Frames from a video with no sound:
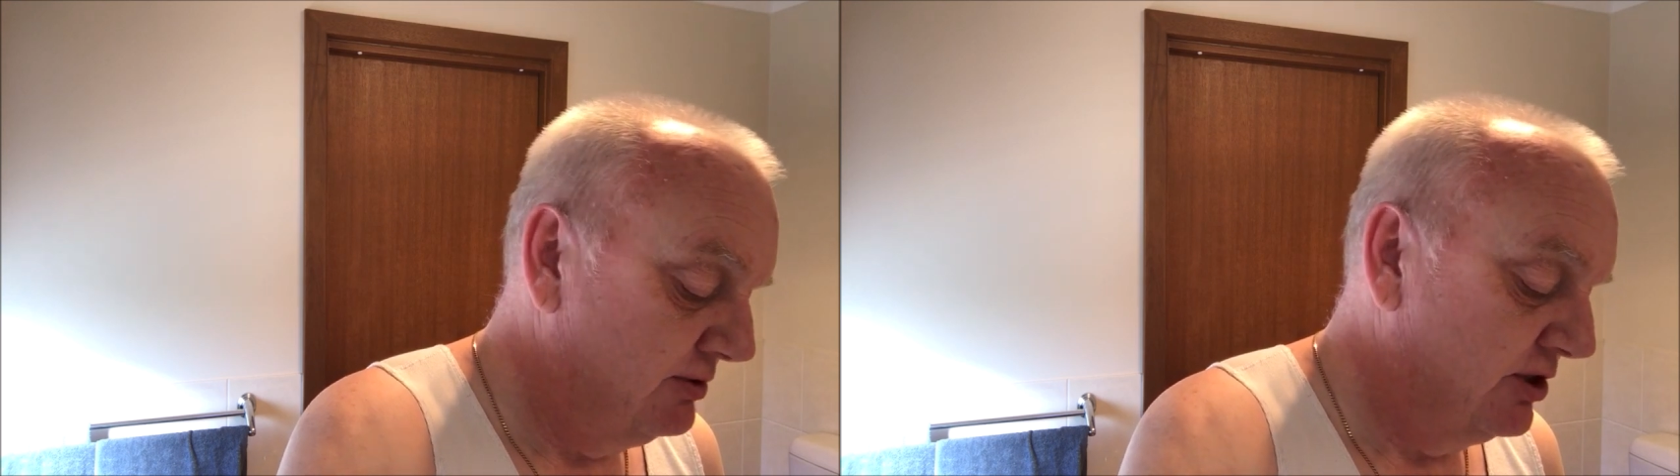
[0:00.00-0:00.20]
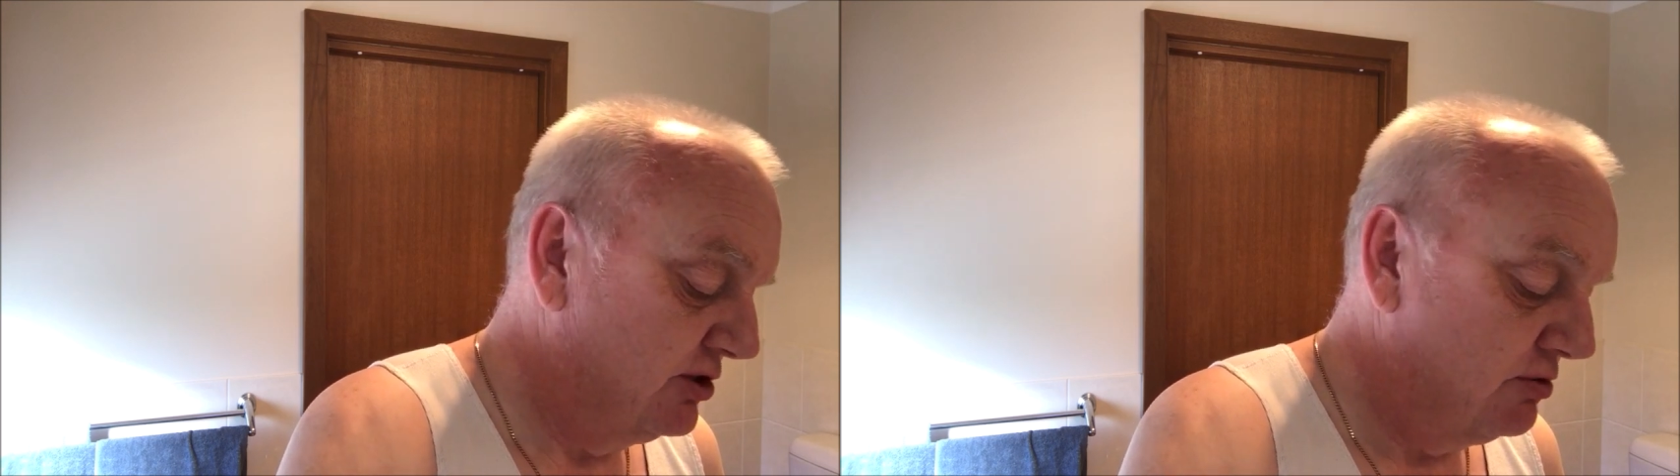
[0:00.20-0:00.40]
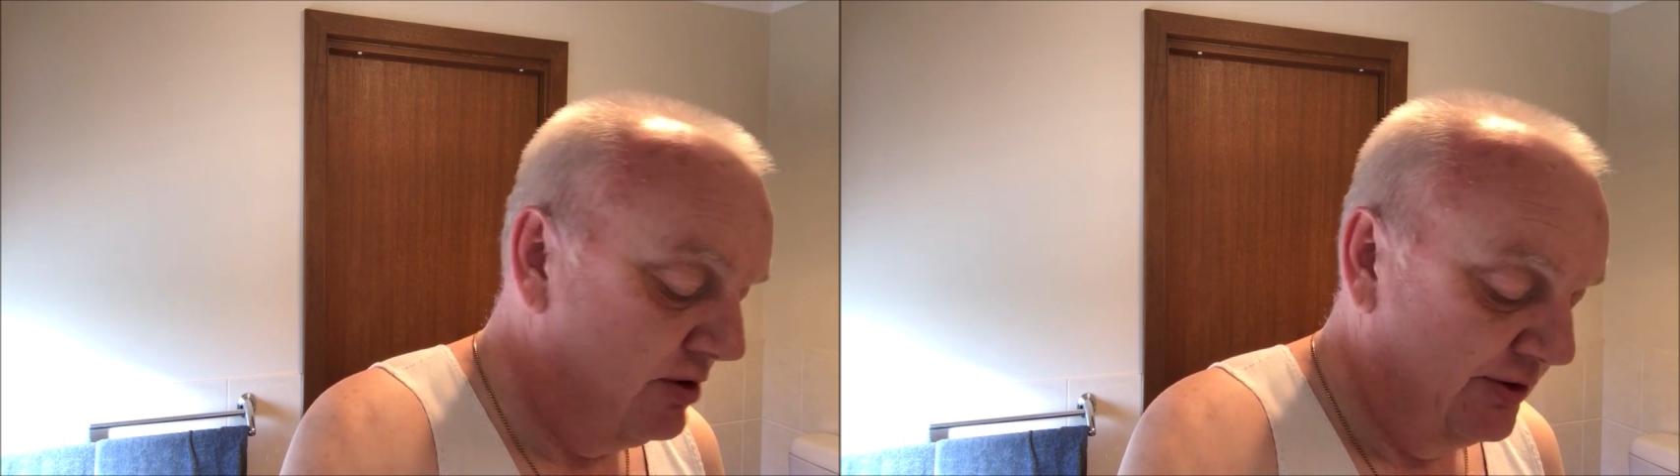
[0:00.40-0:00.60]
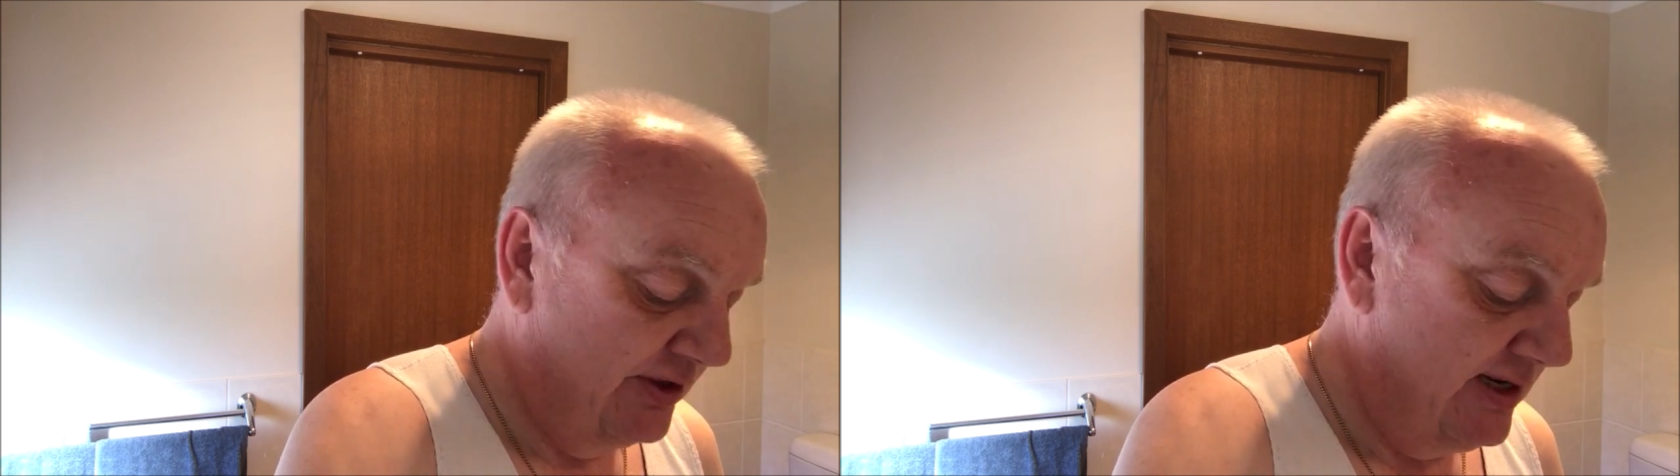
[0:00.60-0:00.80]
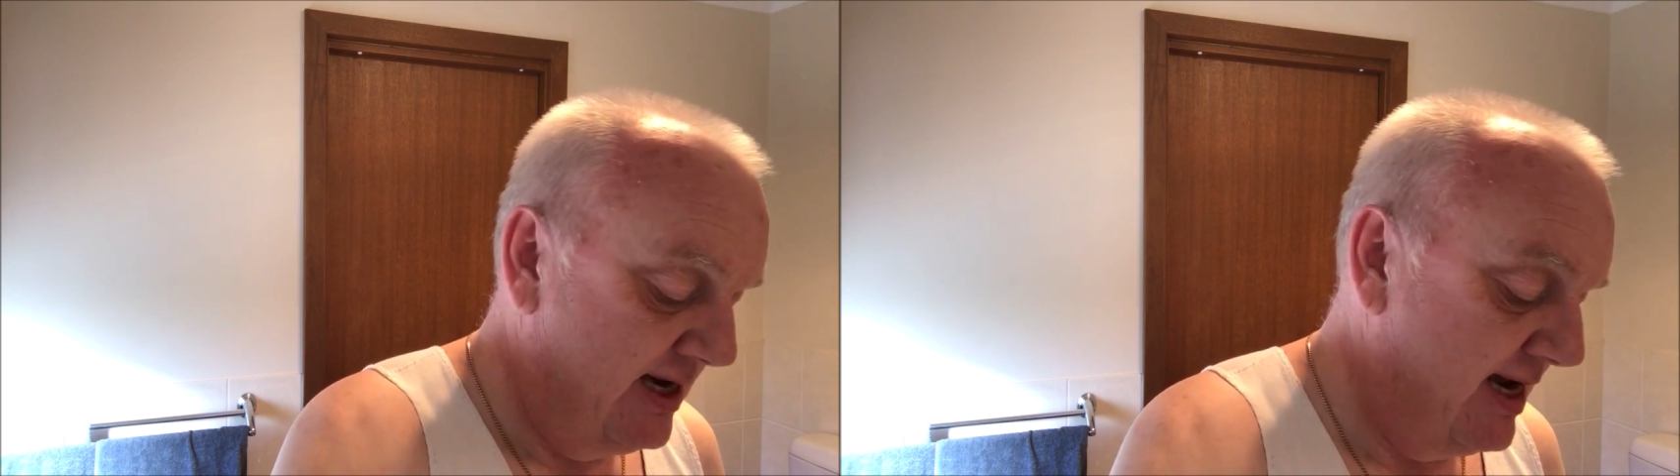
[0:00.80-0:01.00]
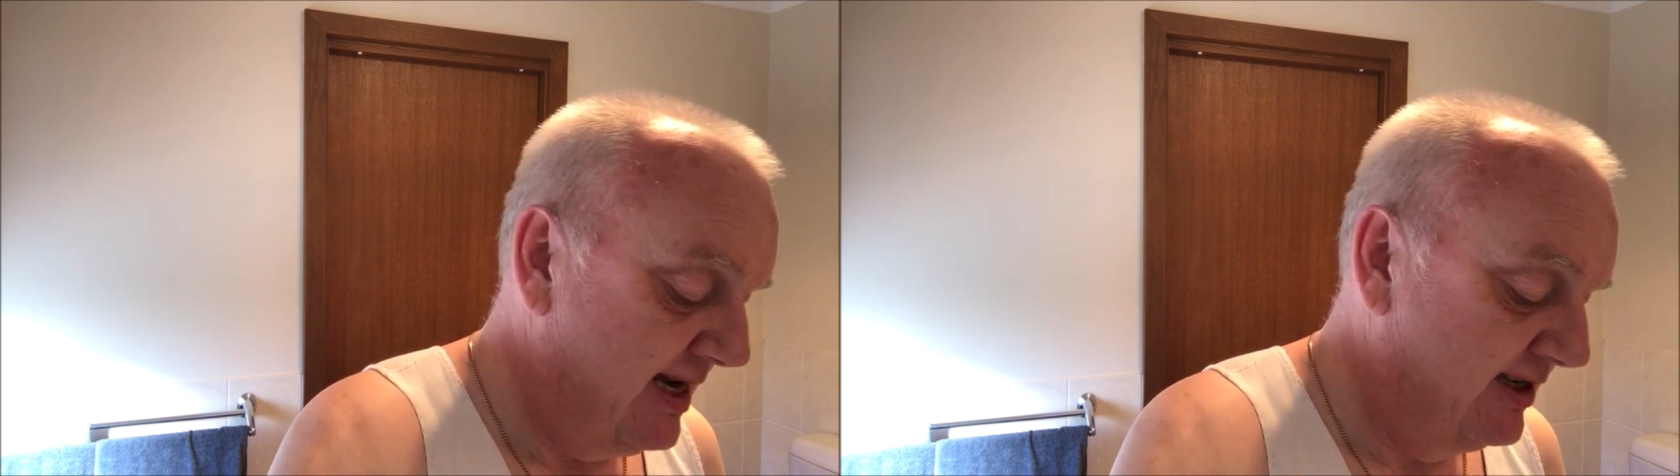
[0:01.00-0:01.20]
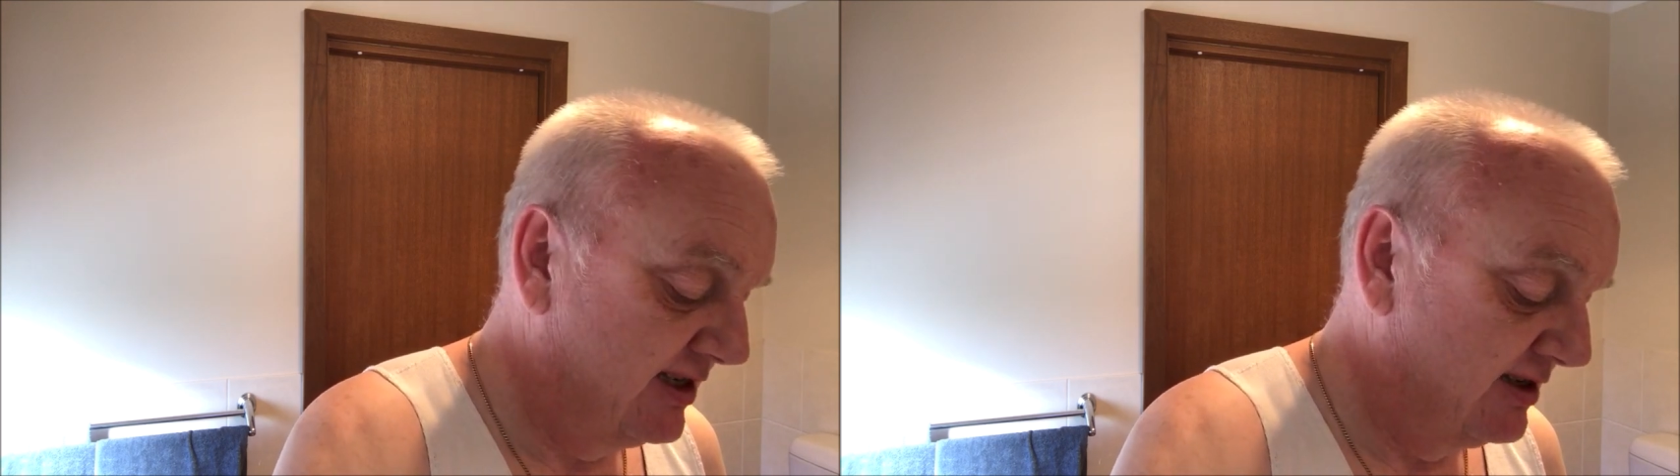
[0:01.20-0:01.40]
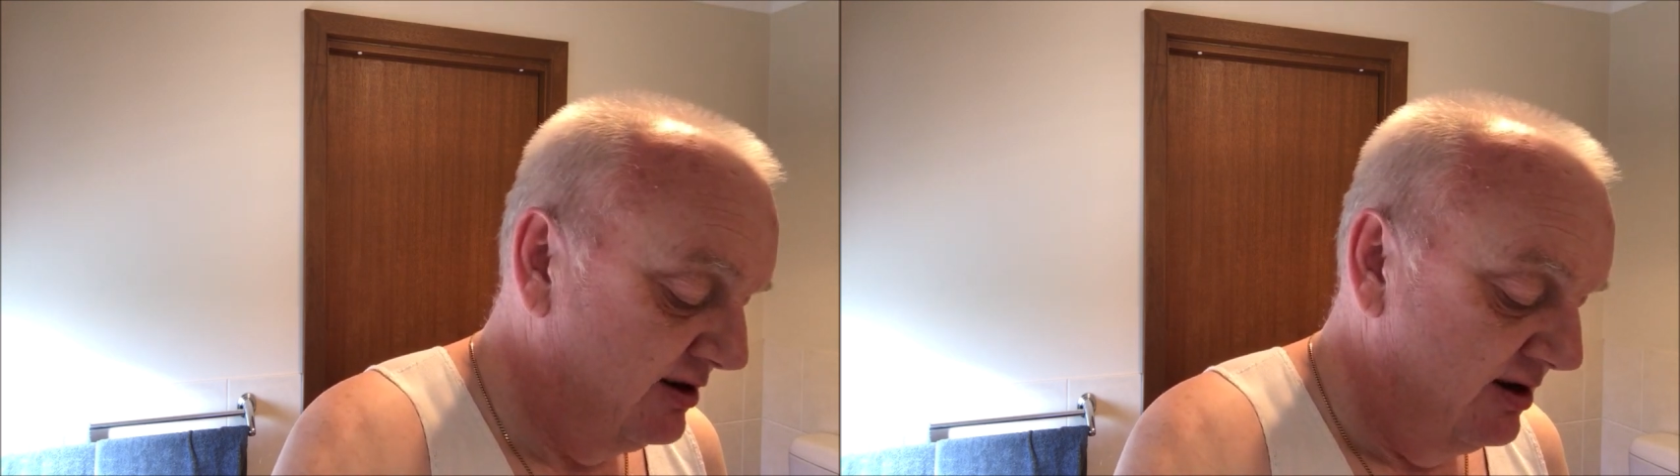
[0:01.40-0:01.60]
which has got 3
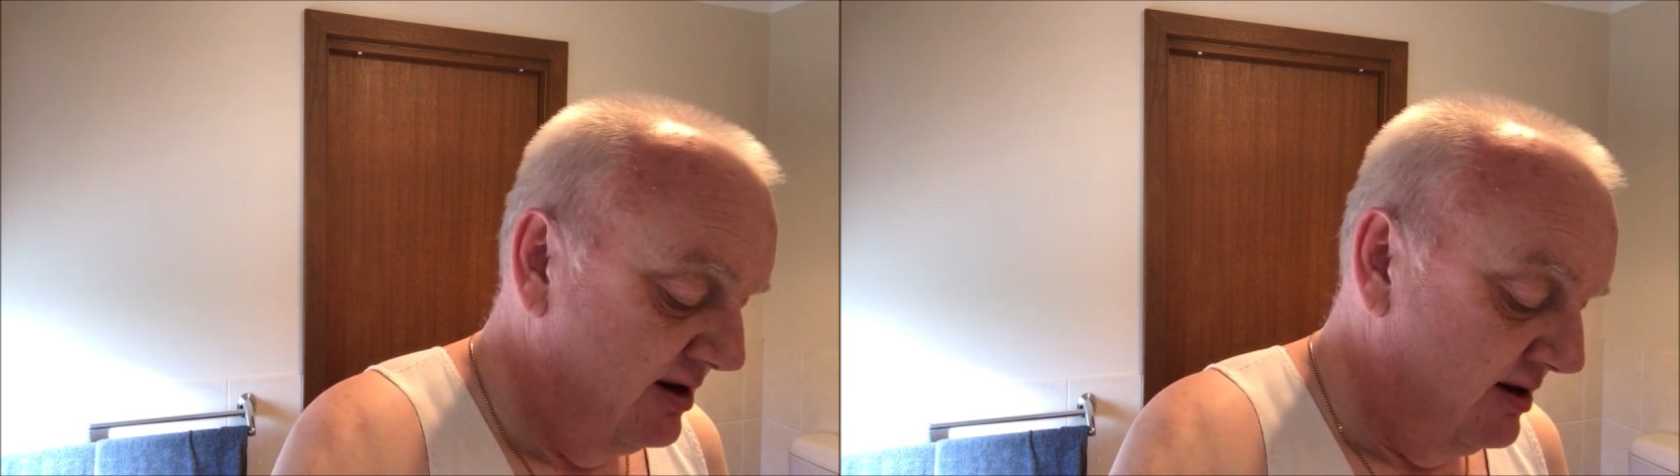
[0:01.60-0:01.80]
heads.